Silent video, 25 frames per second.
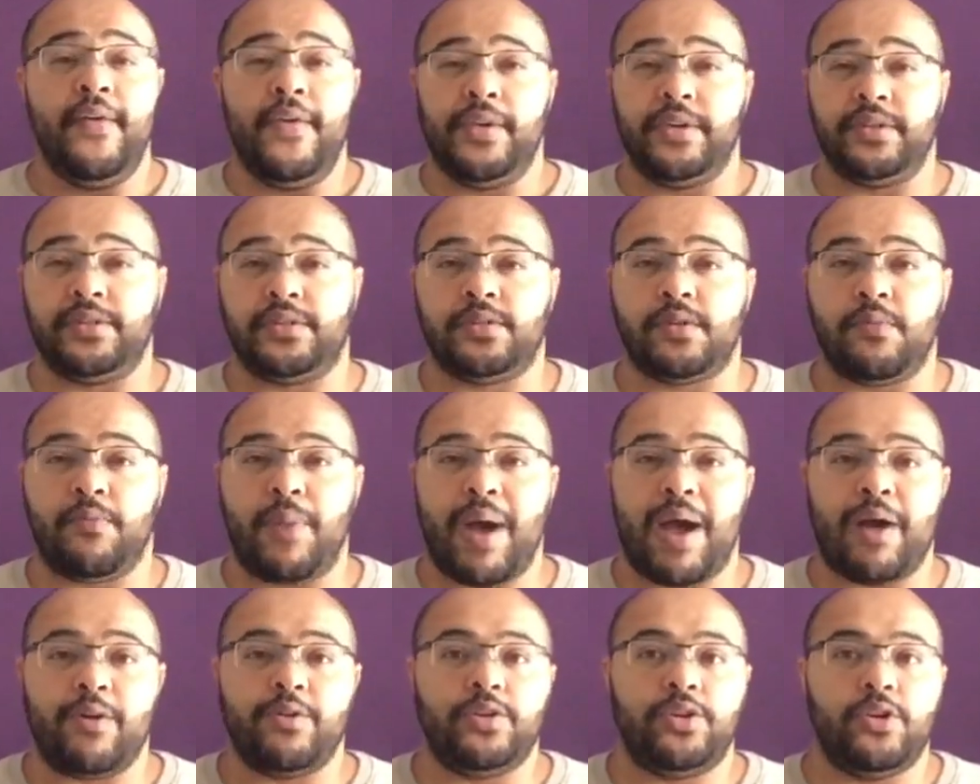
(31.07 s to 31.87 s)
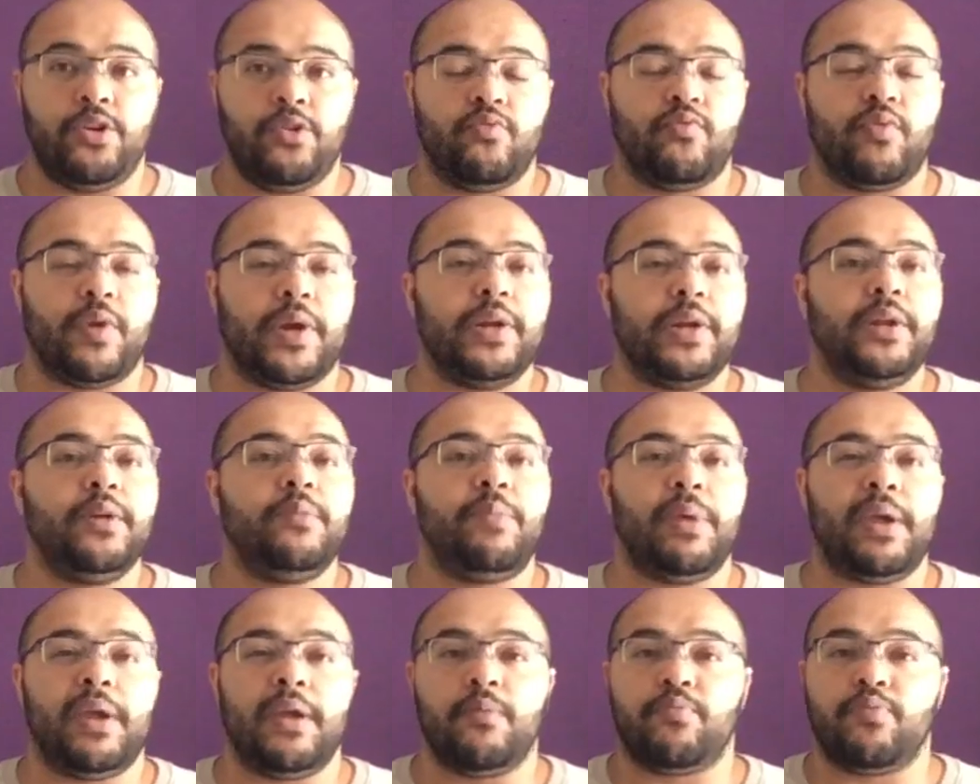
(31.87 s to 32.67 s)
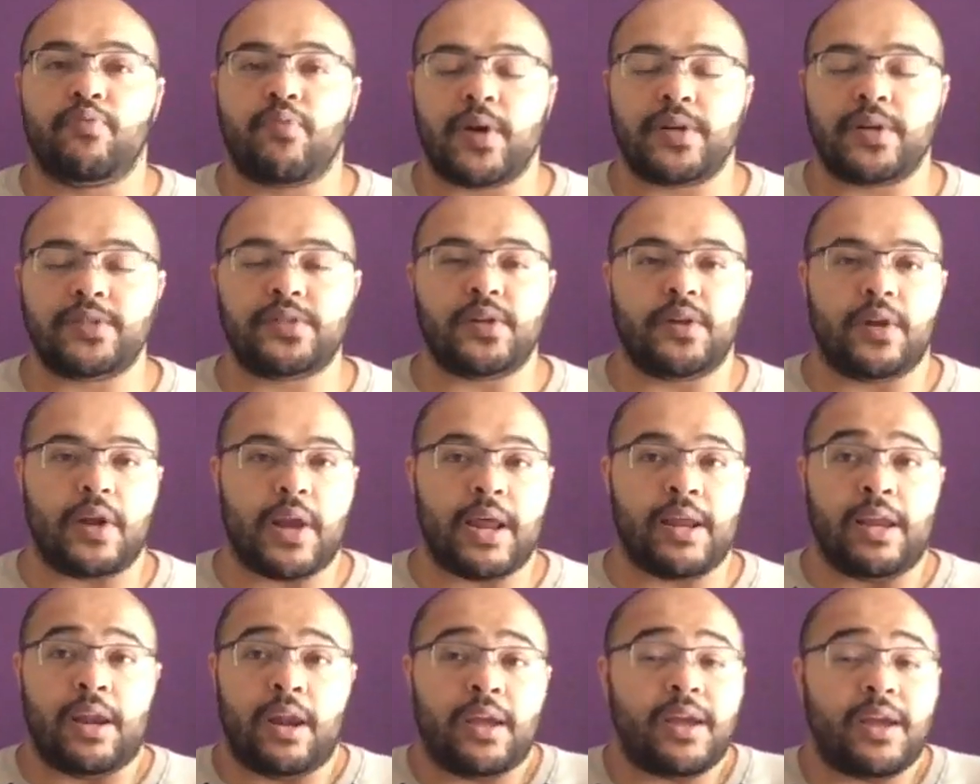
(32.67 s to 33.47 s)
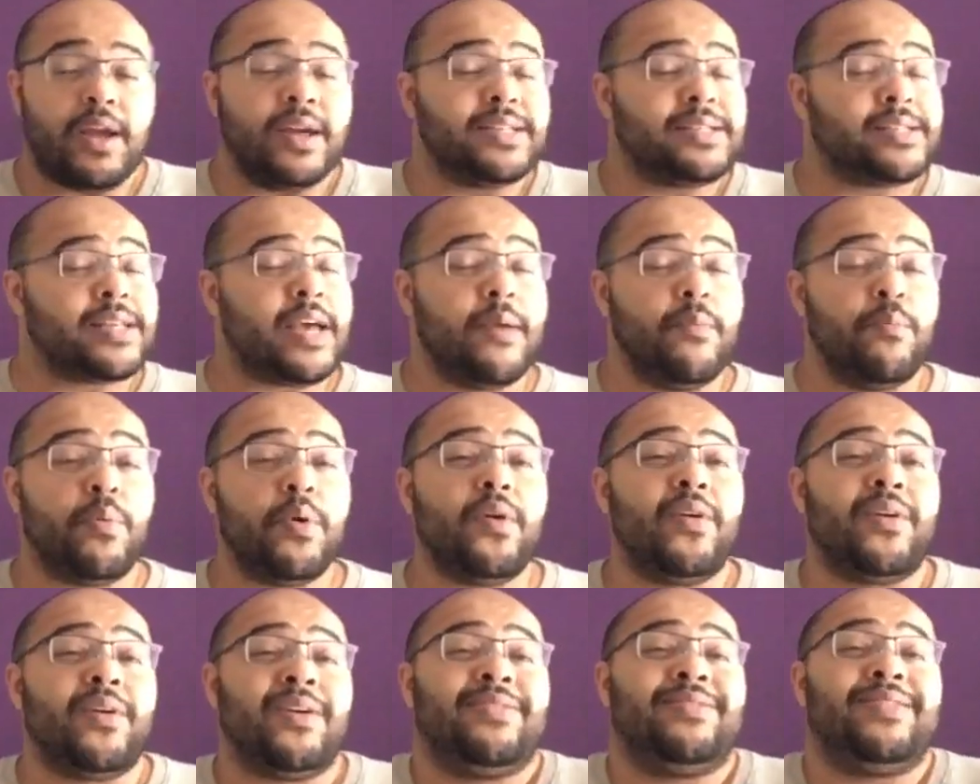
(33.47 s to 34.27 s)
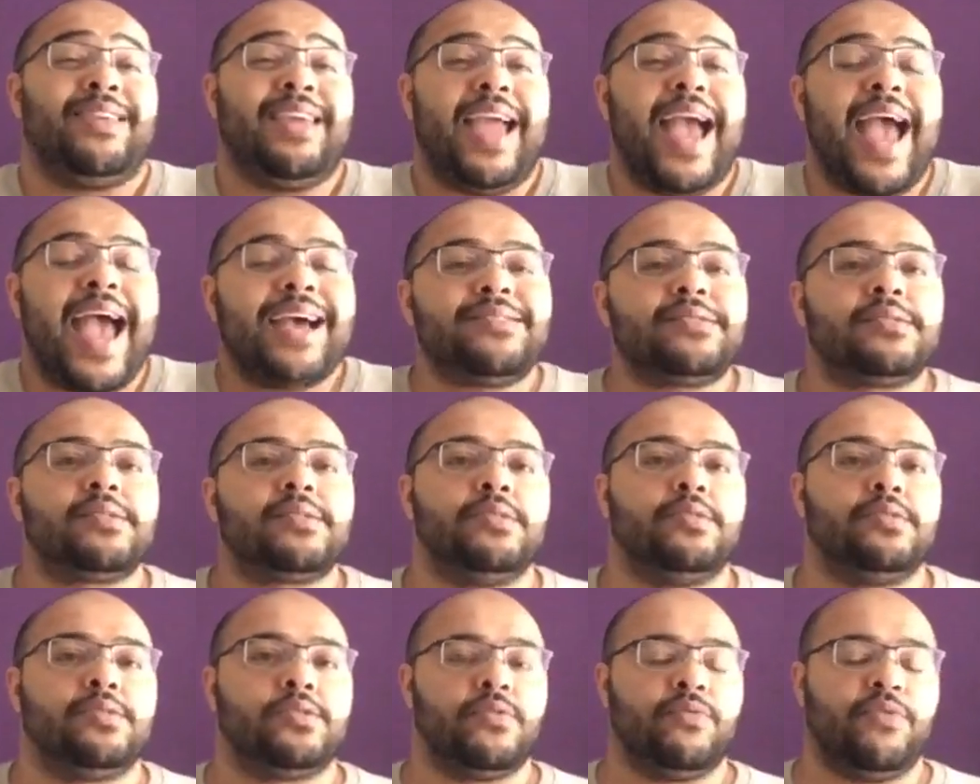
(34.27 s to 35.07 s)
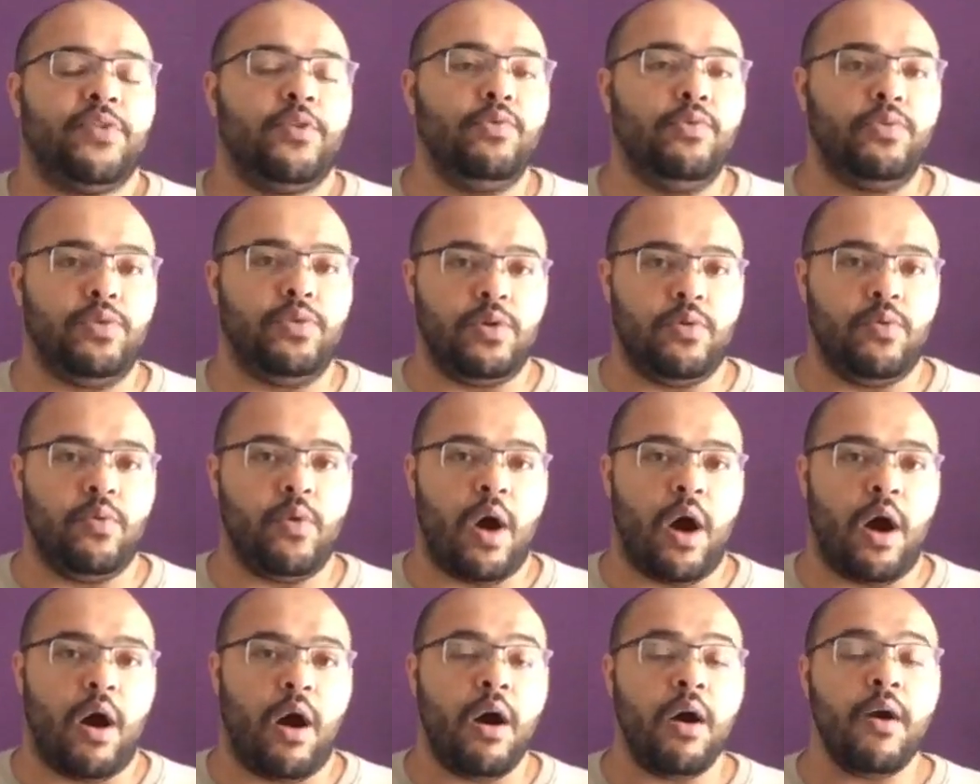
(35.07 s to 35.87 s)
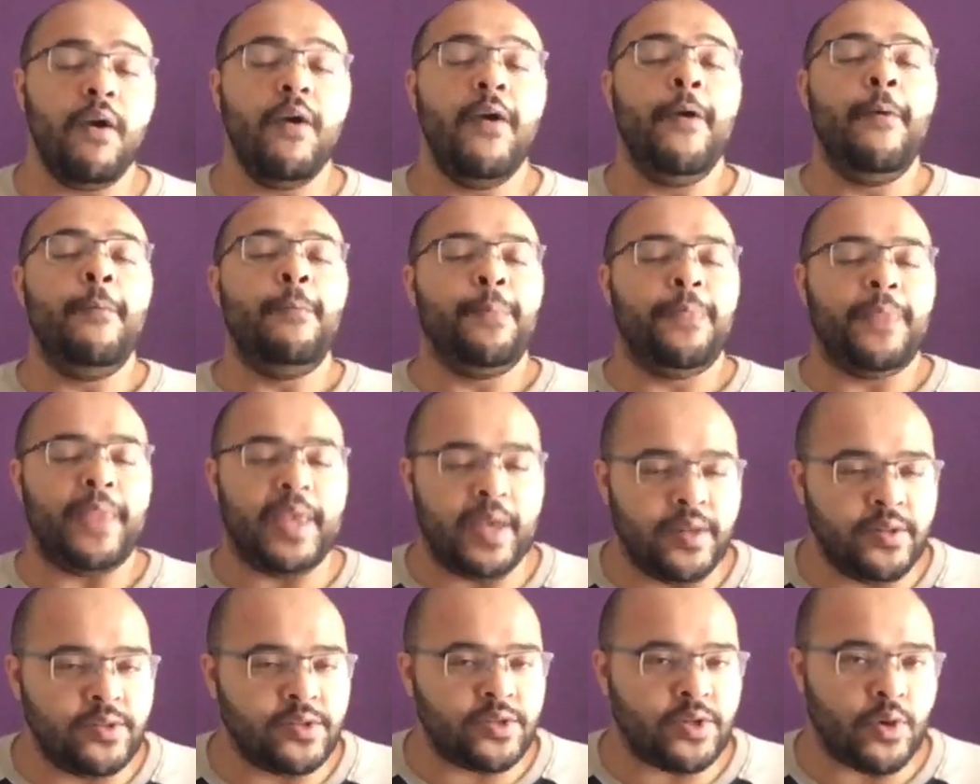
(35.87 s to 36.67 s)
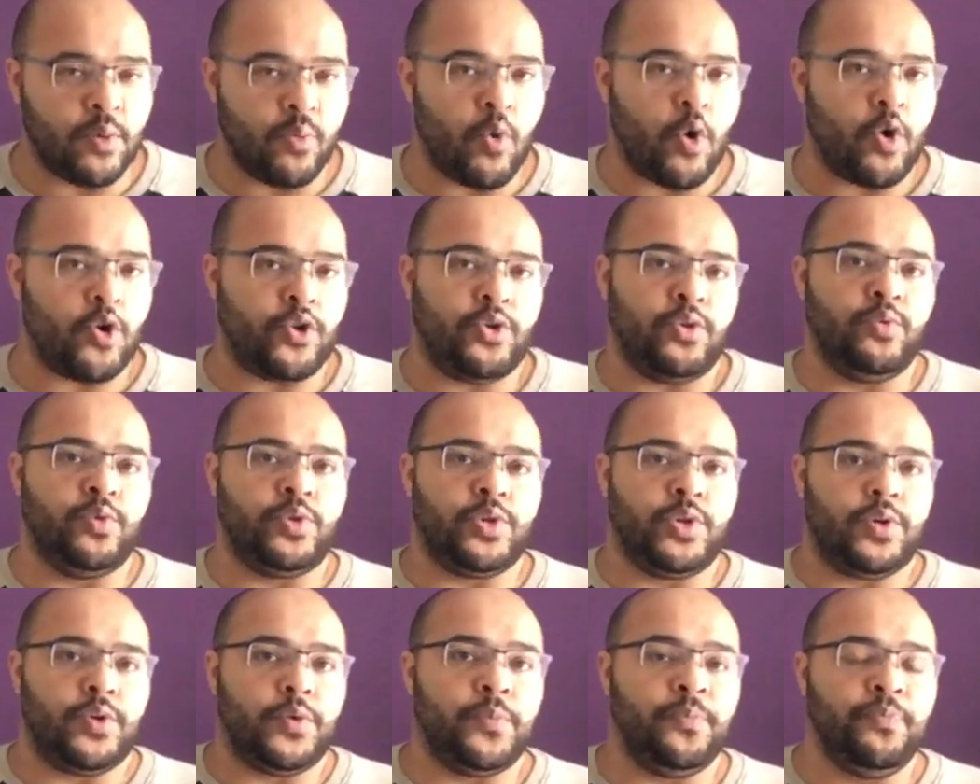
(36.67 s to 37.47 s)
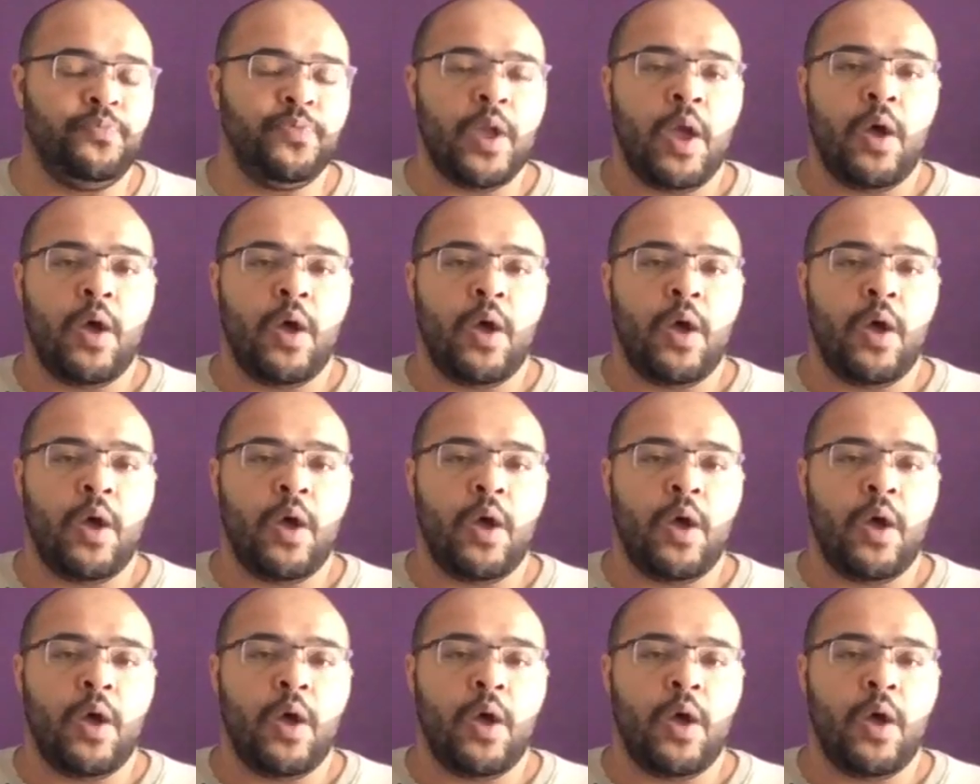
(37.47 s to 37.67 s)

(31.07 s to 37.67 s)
This is about you really being present and, like I say, putting the essence of who you are into what you do.